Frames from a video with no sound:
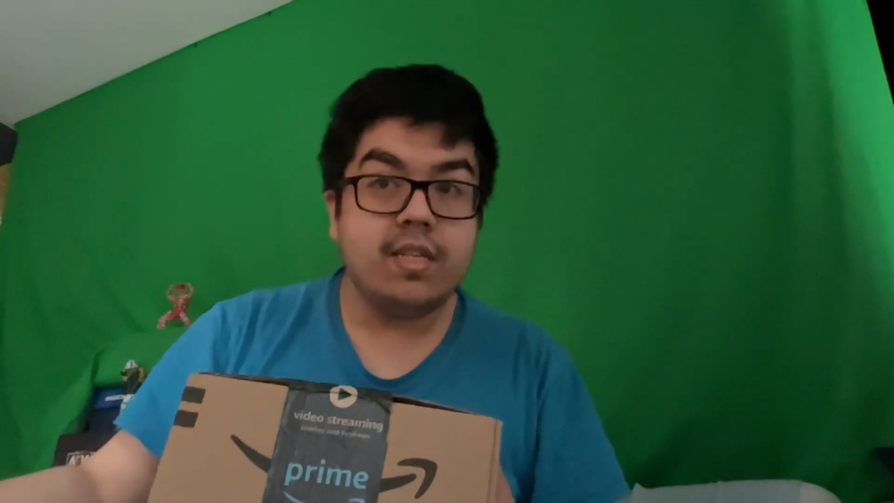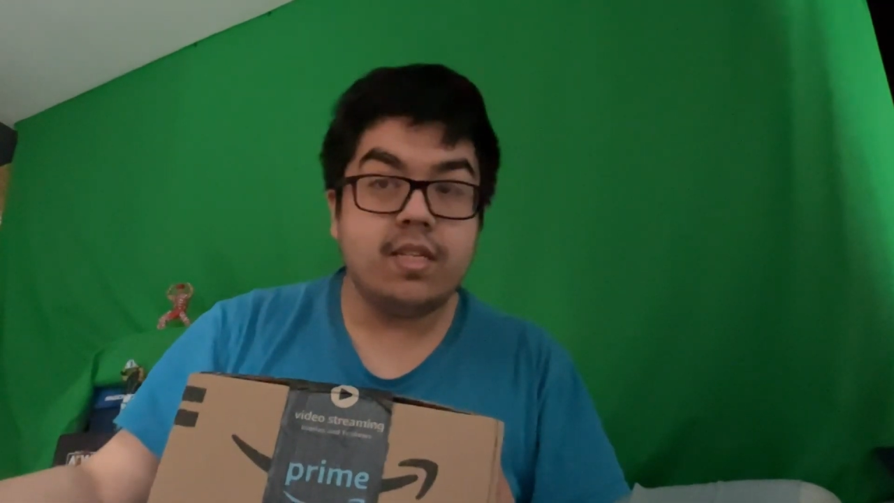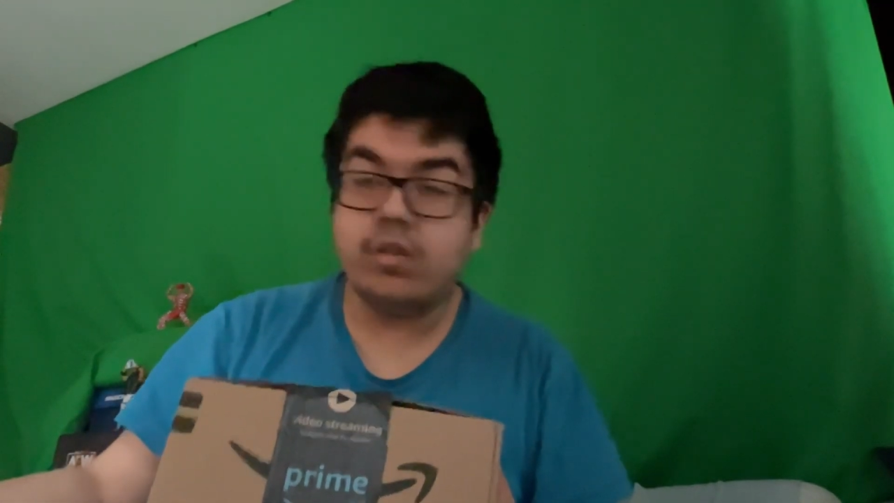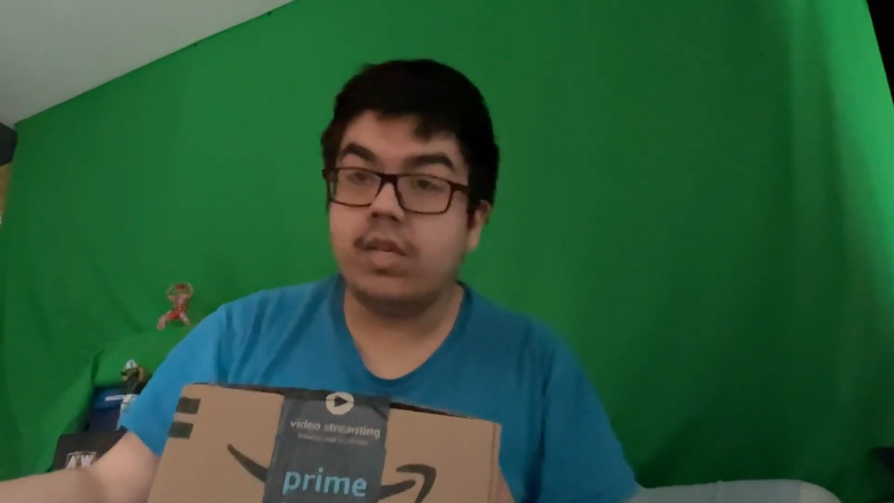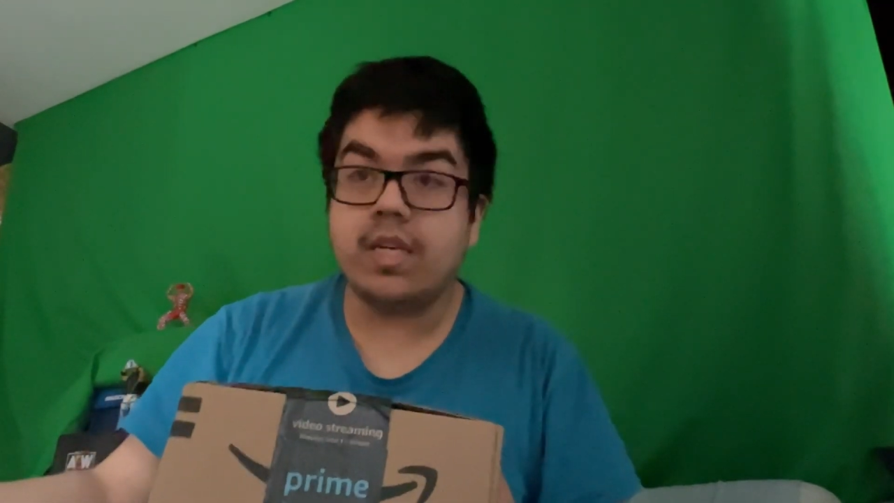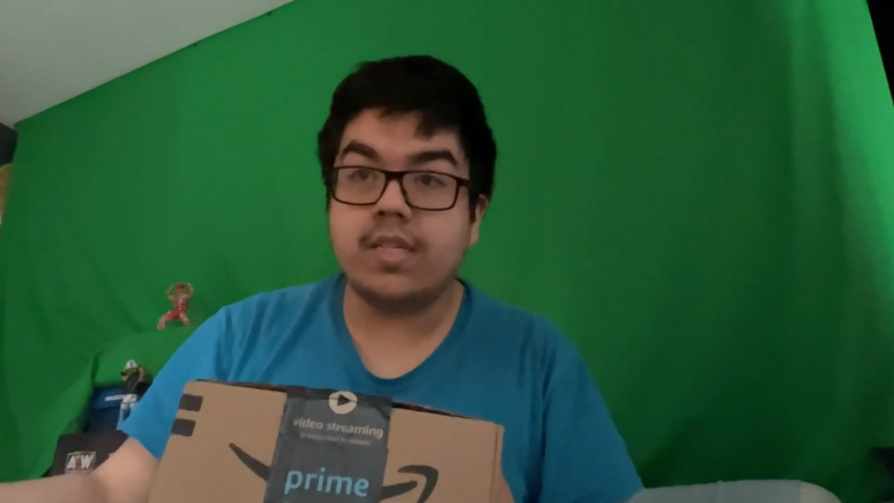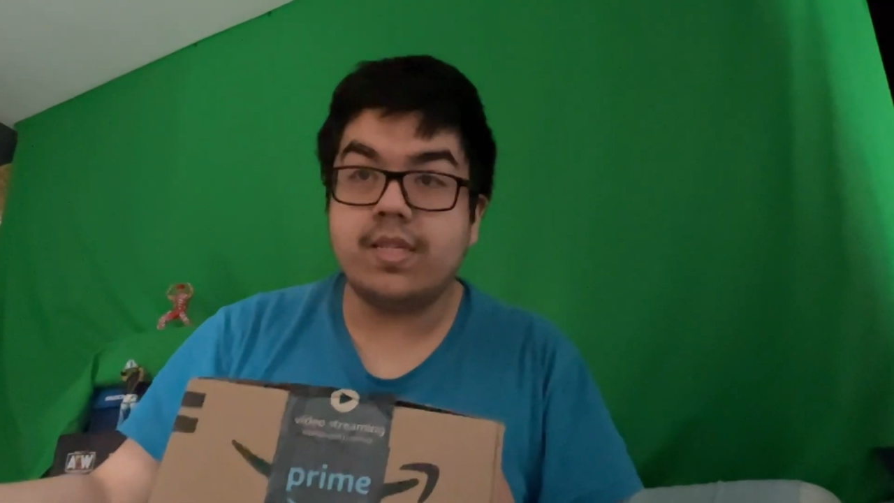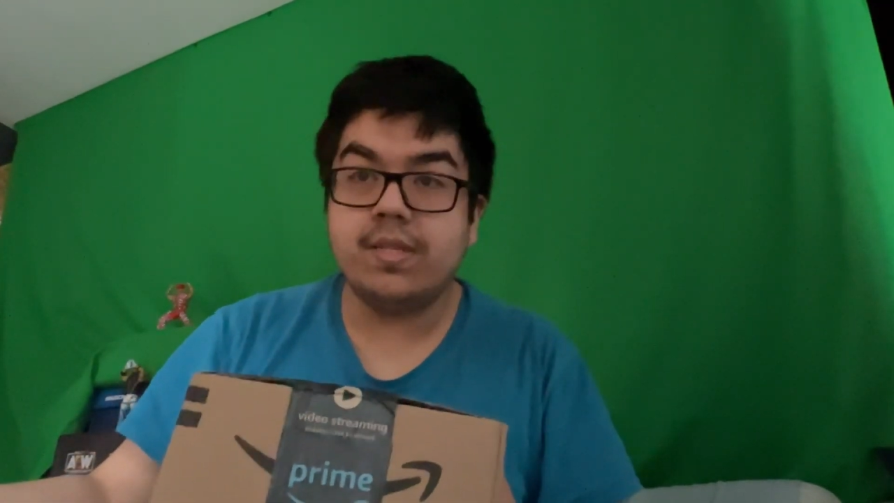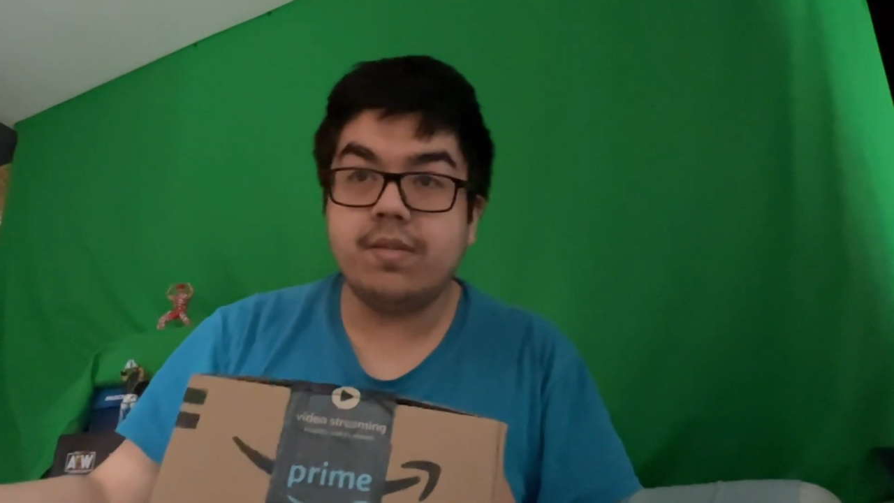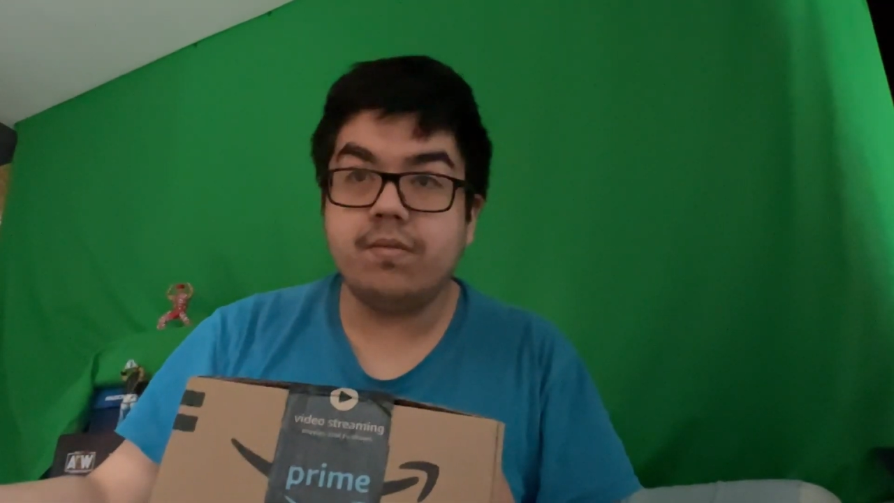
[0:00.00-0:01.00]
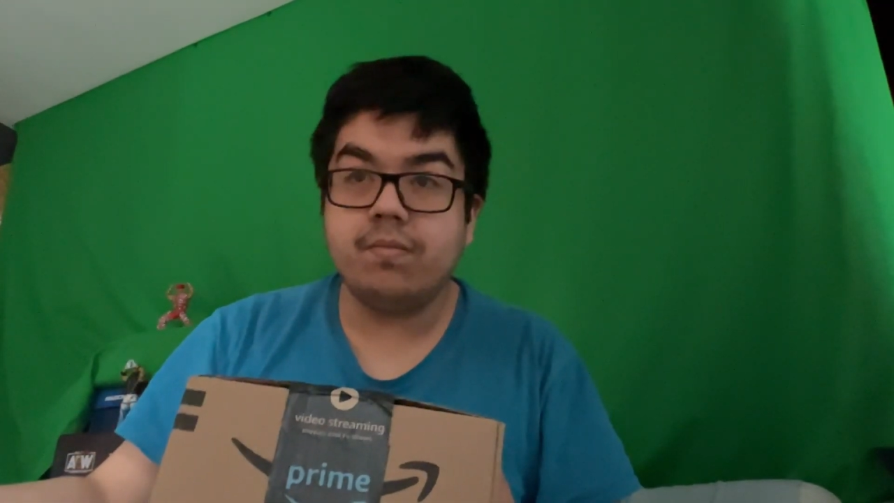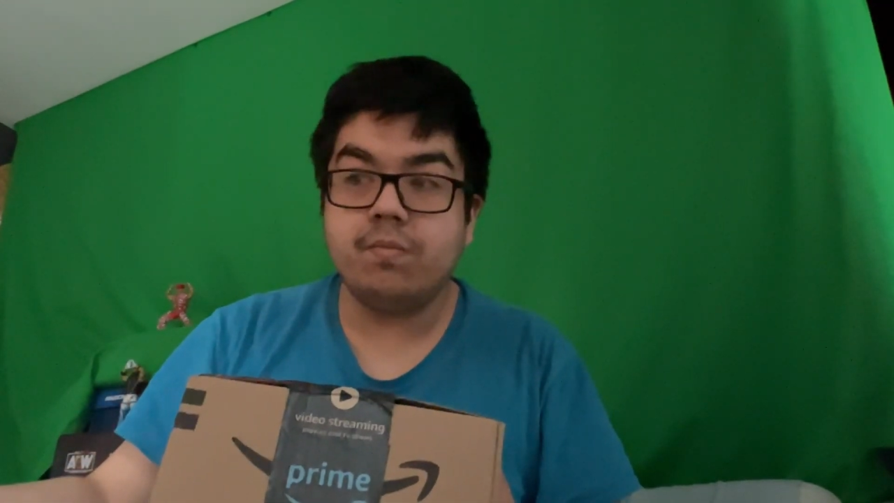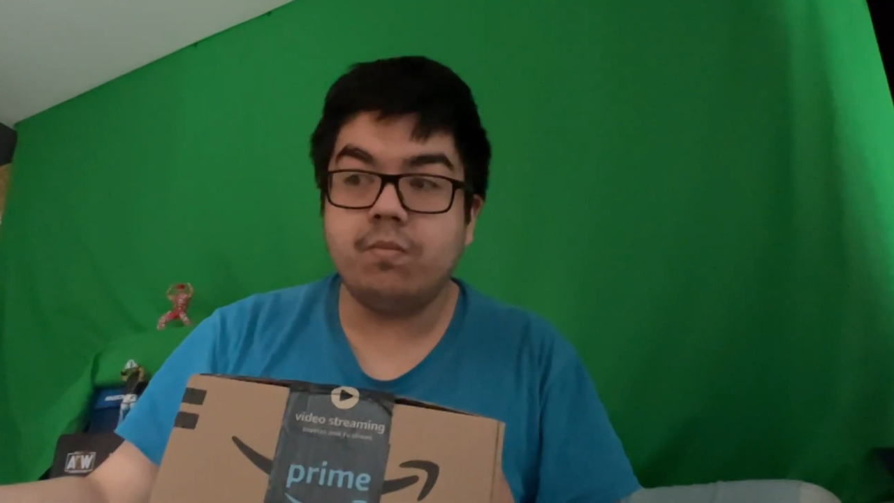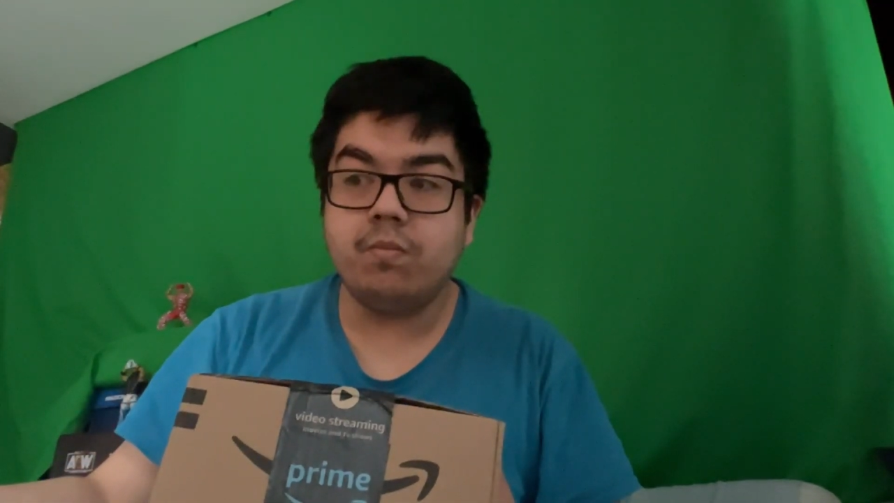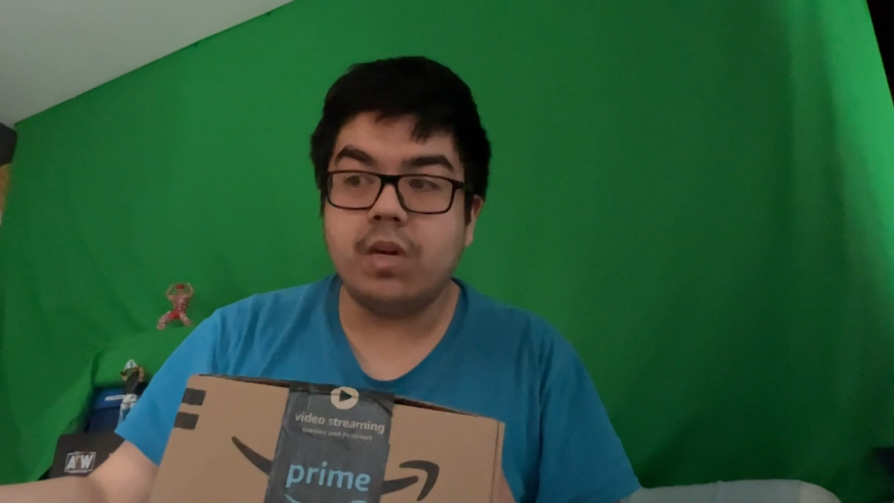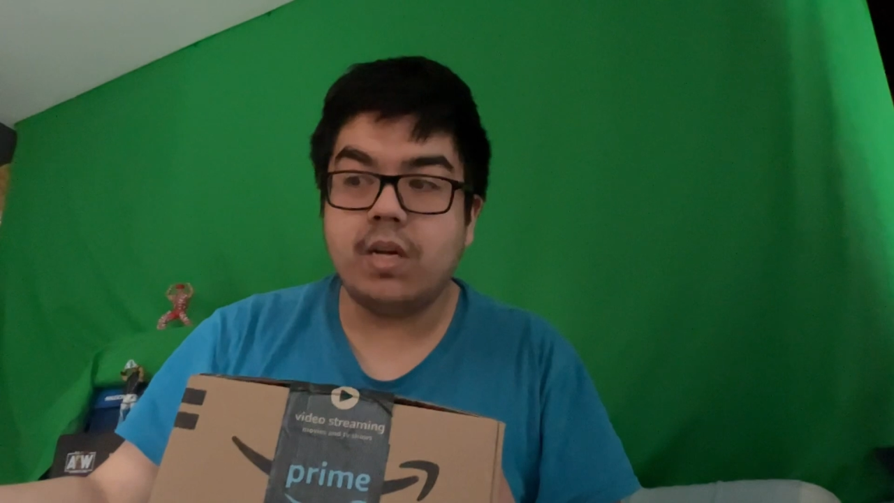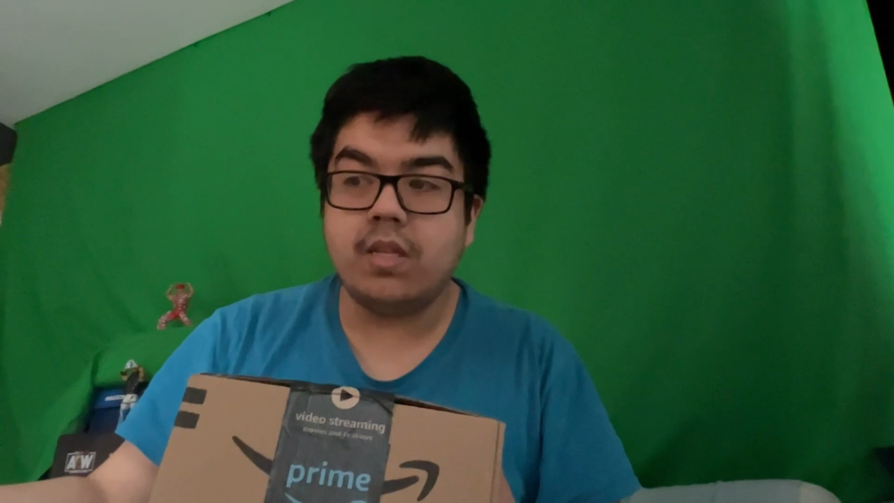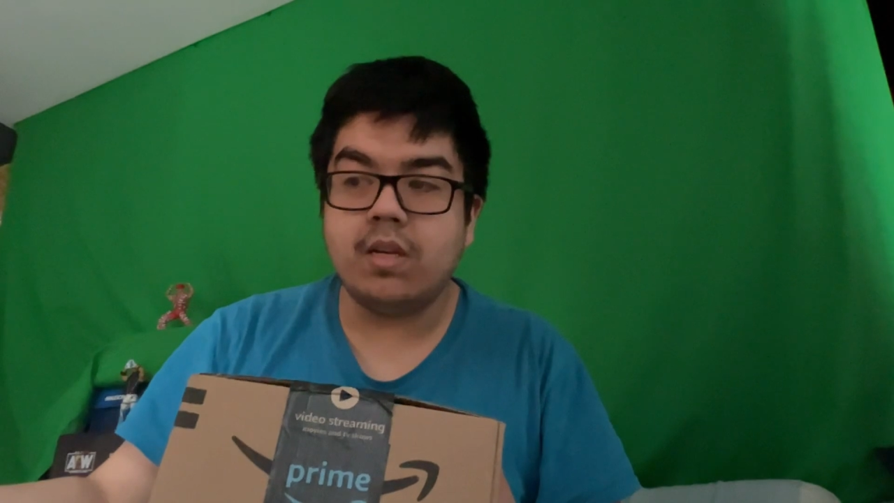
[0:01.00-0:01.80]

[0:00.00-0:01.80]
So yes, but